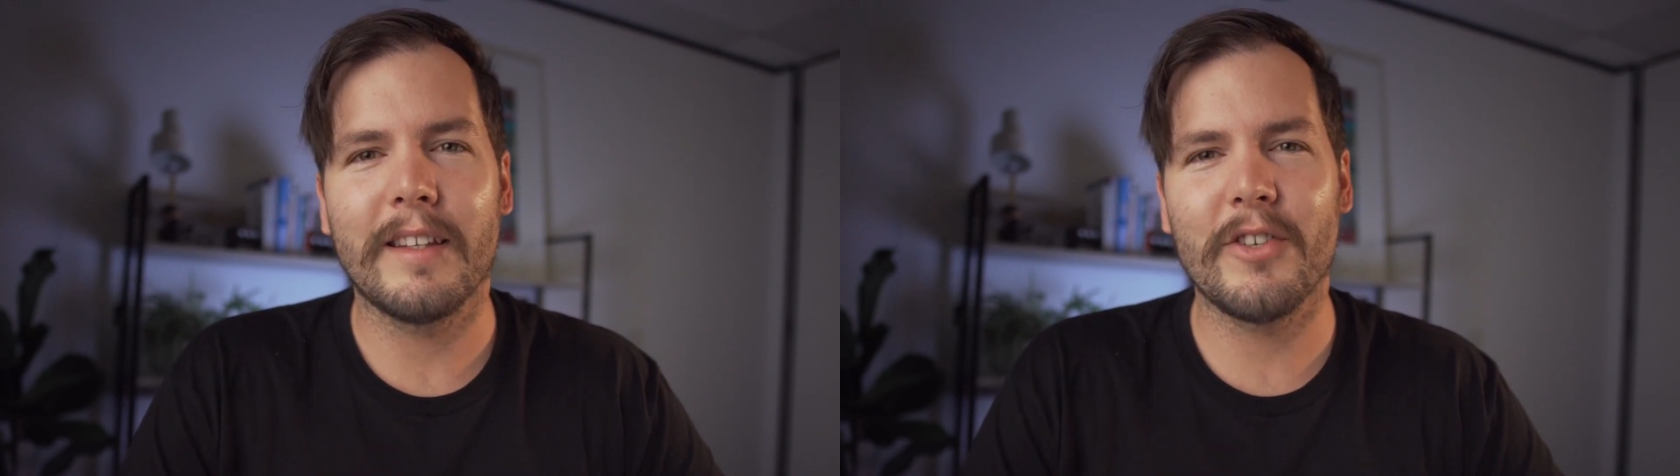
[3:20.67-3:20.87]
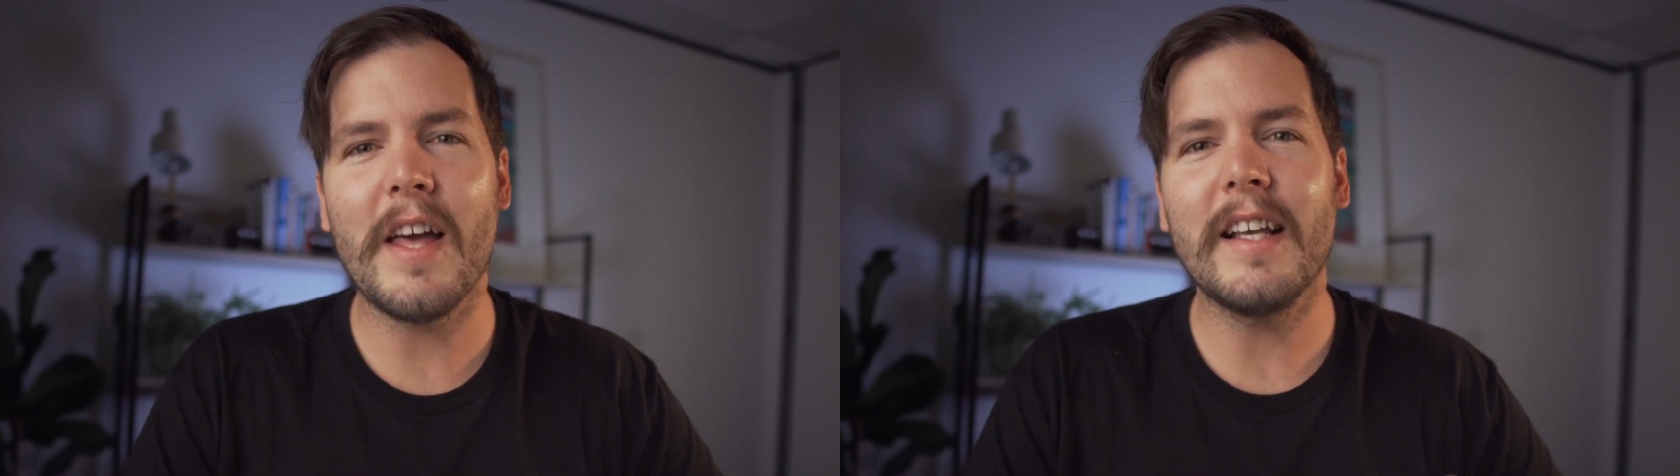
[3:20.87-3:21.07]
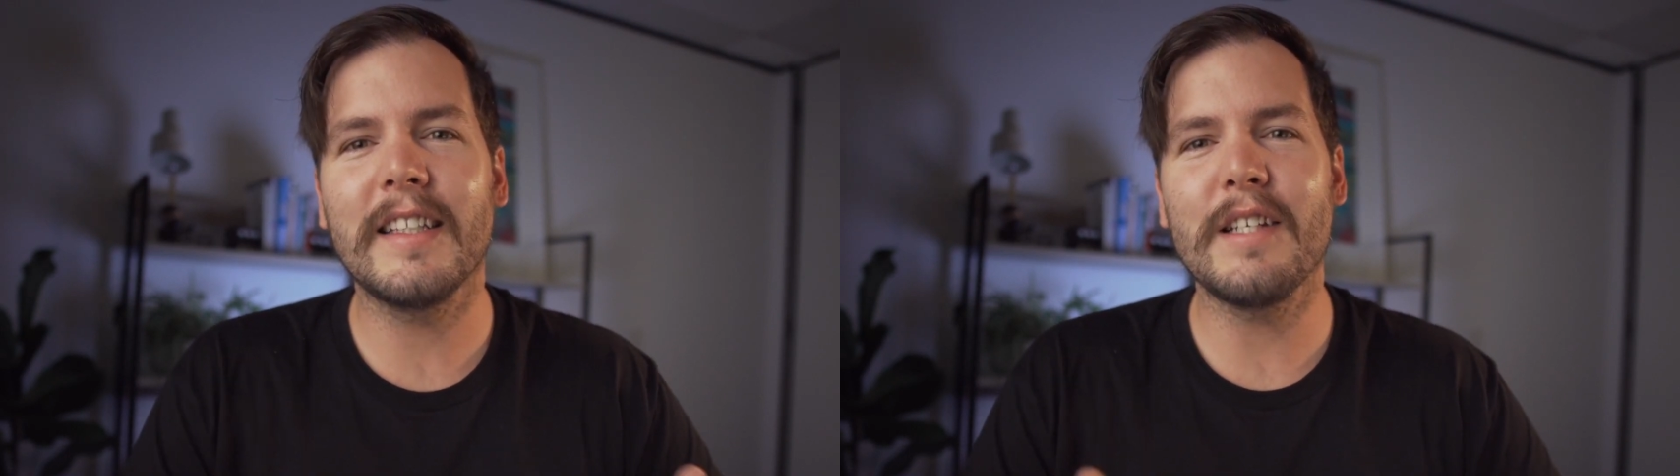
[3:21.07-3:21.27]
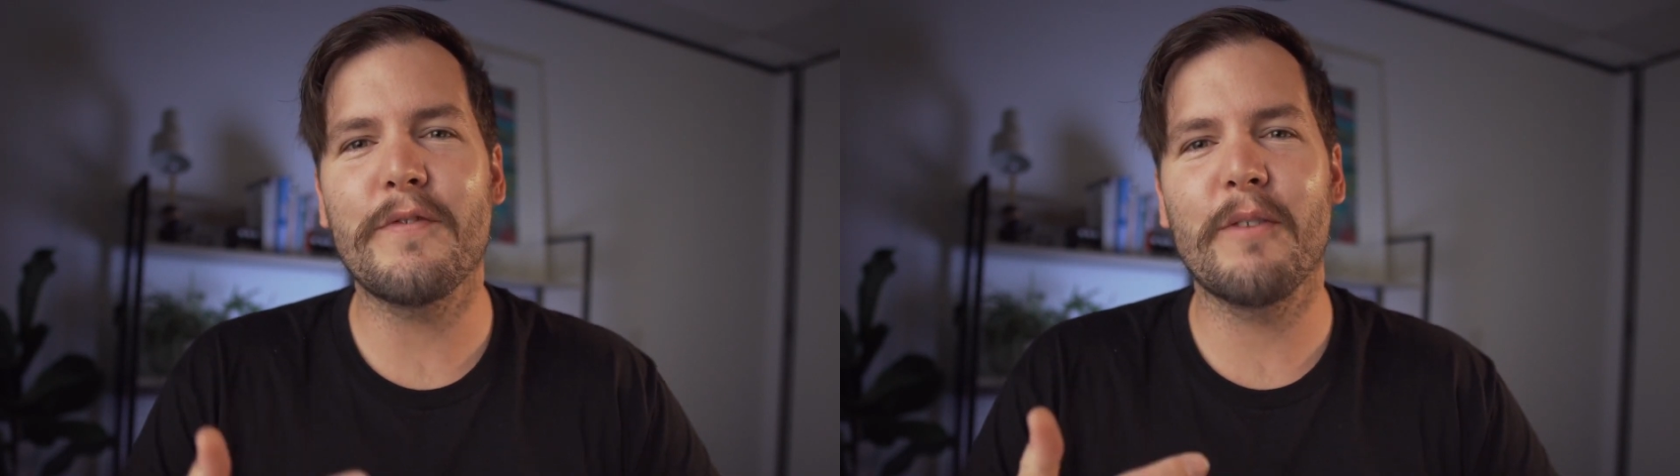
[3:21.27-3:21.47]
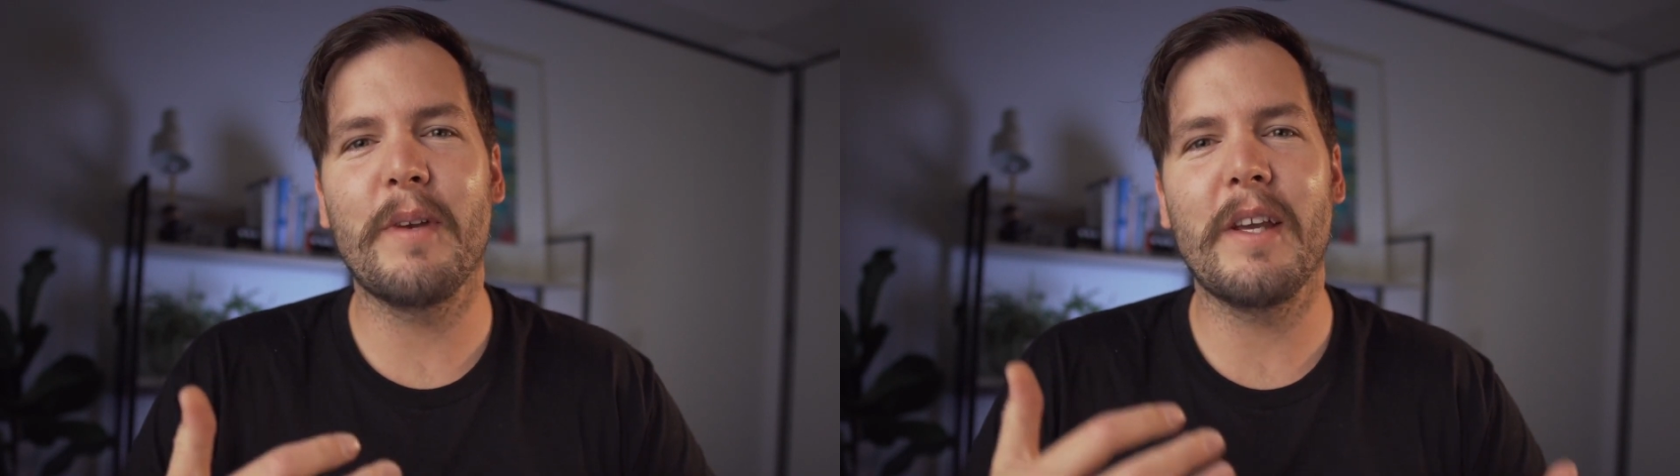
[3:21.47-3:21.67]
So that is it
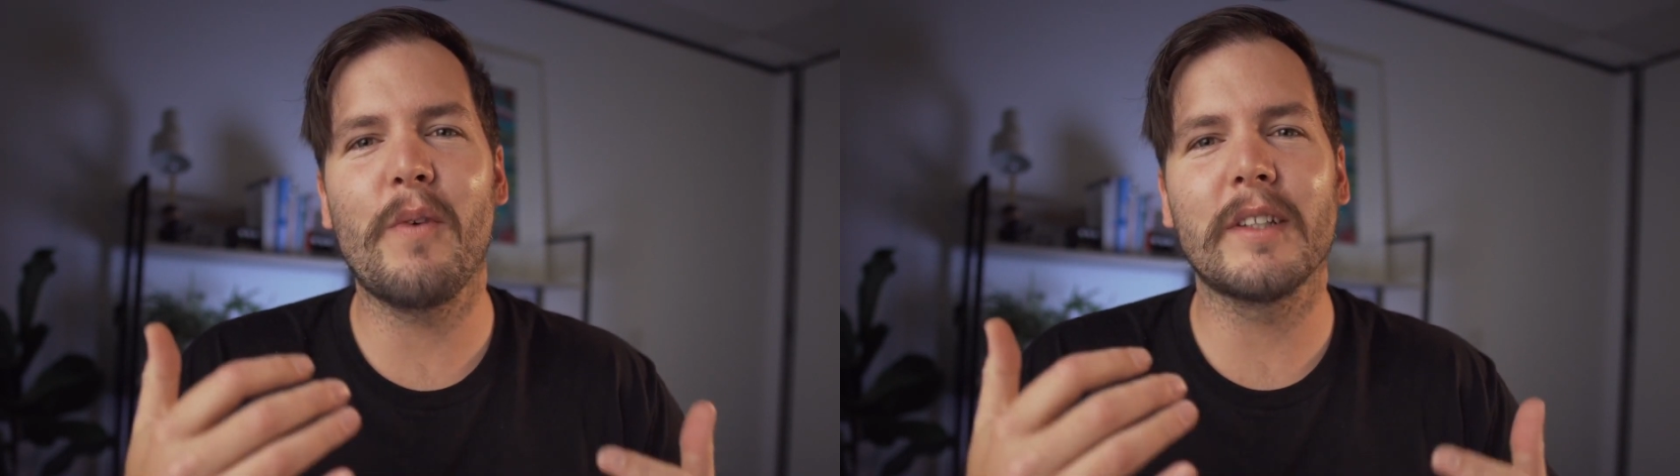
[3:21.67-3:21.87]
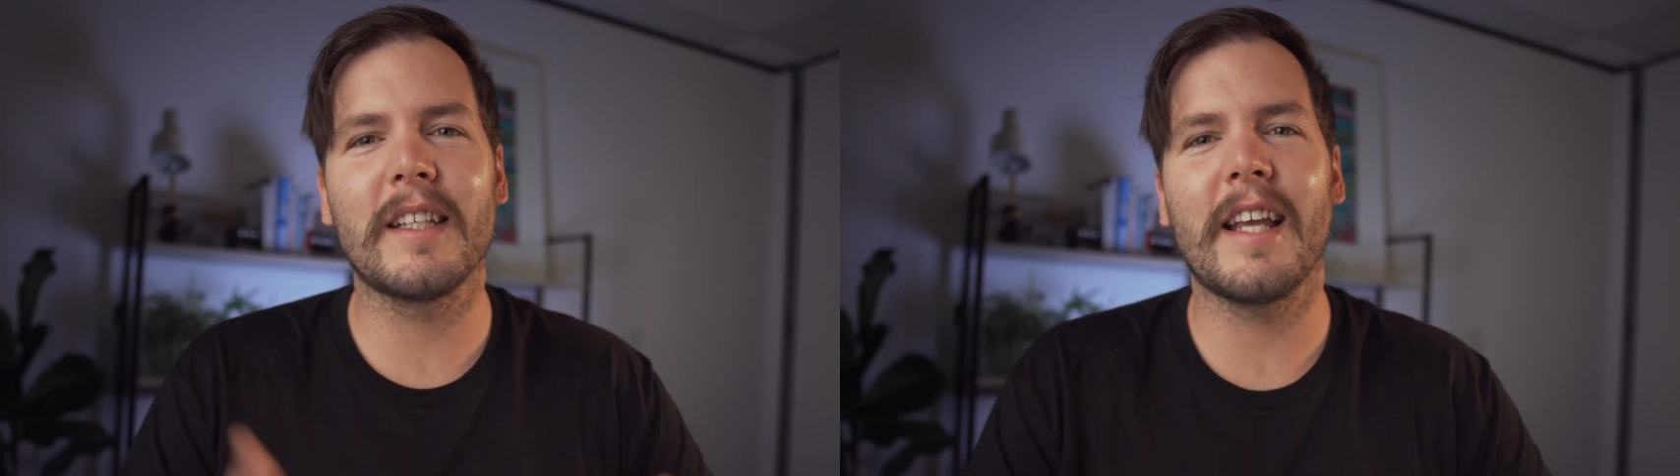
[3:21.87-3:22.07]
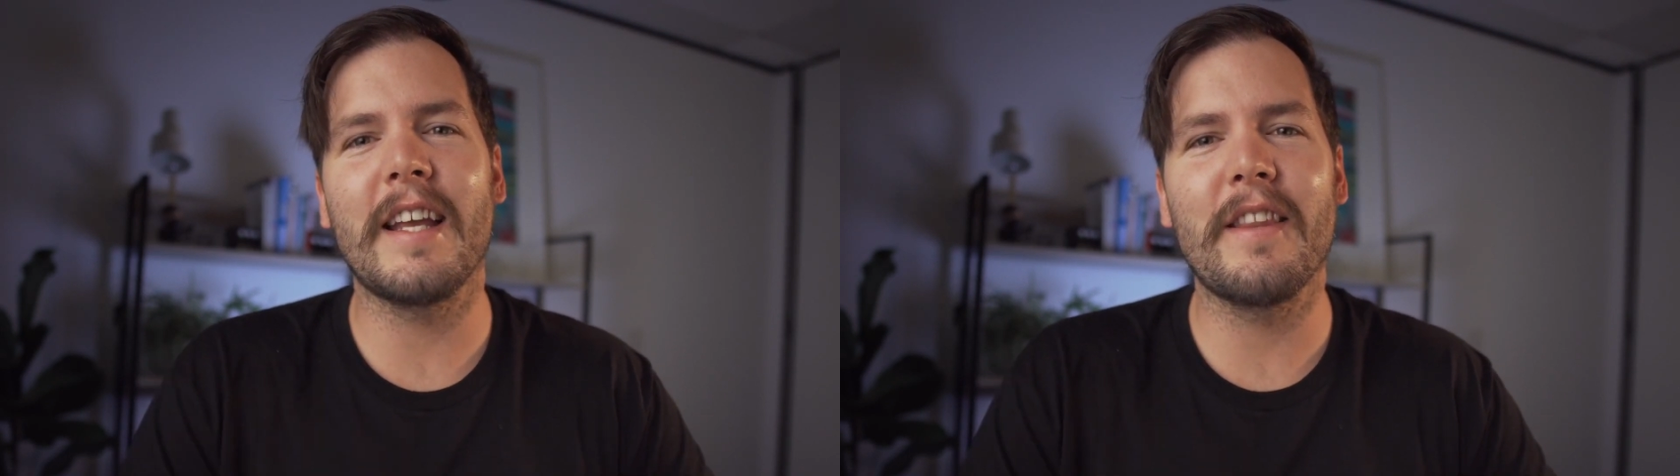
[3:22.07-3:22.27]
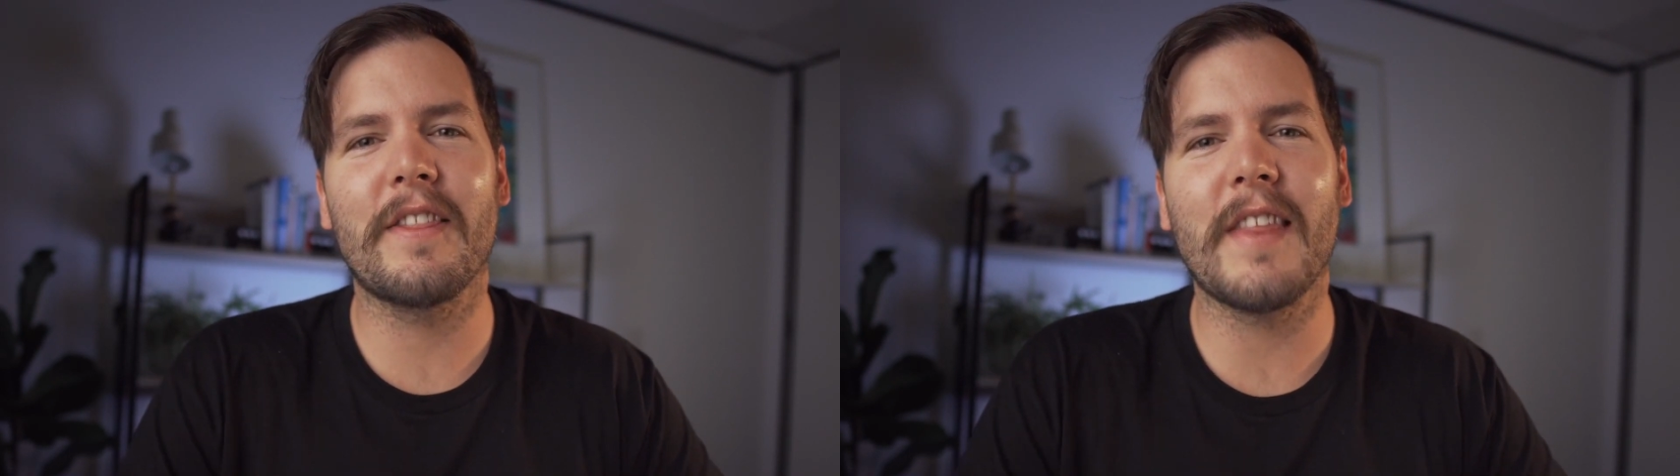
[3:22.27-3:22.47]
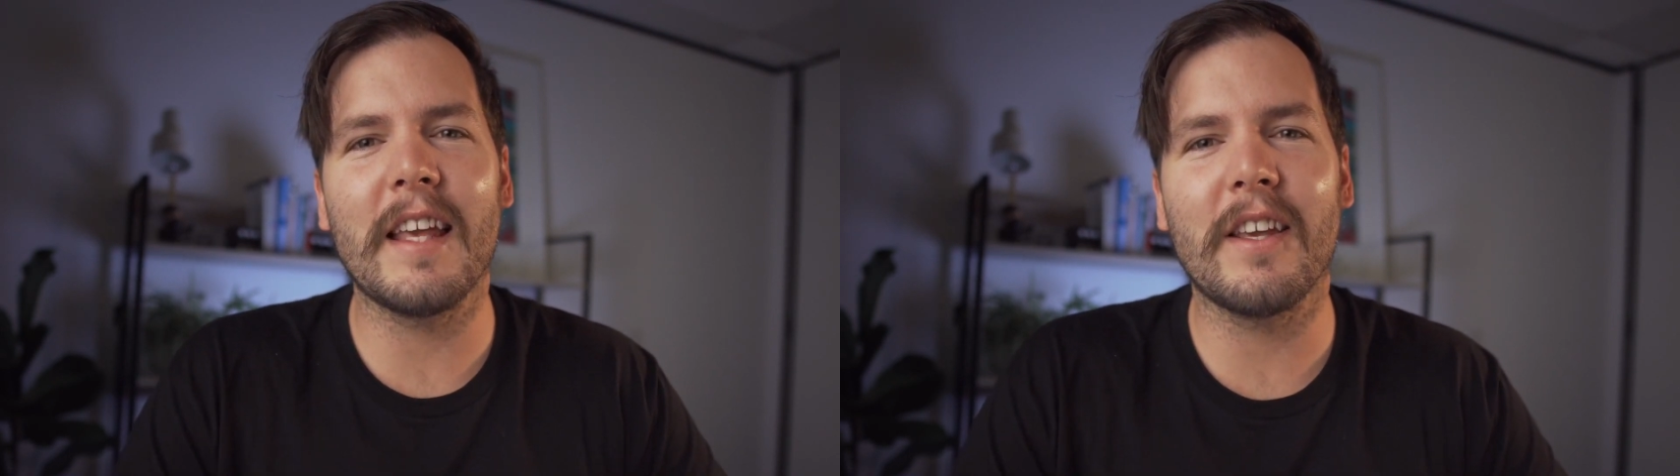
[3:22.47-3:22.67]
from me. Once again,
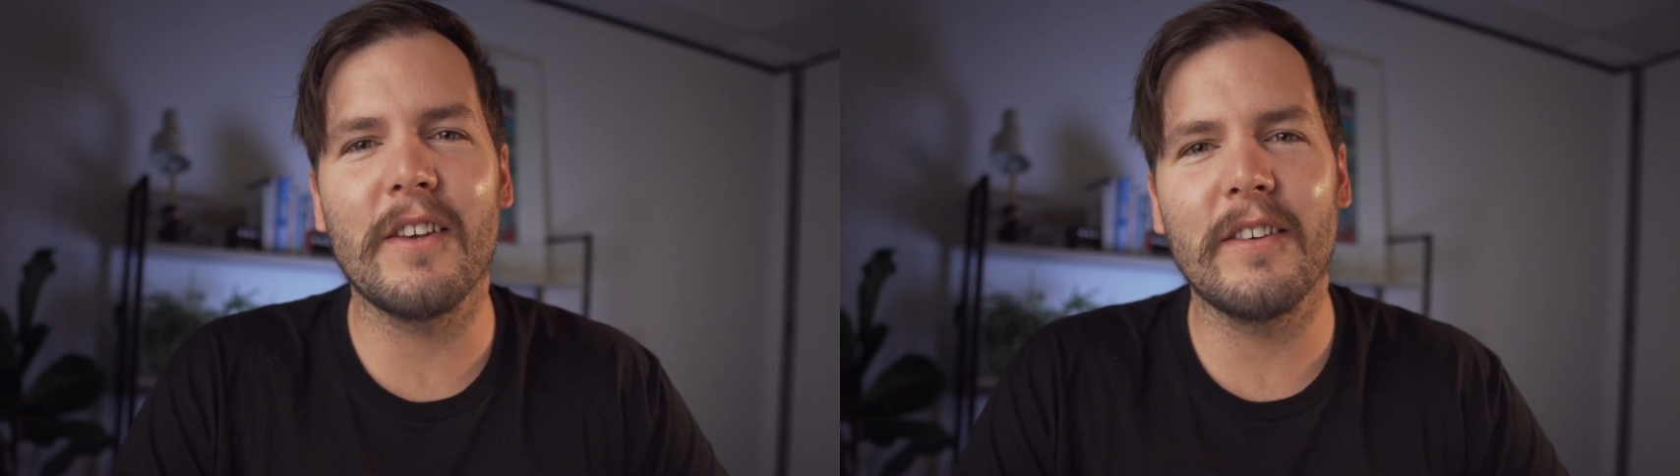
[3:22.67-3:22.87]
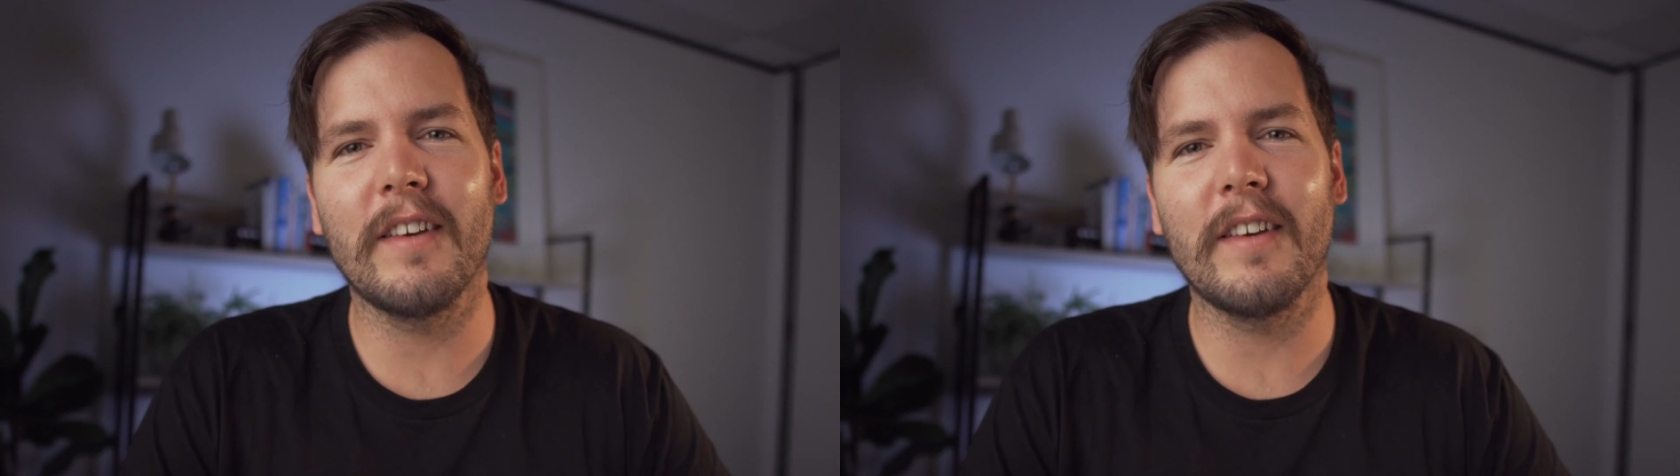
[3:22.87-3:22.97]
thank you,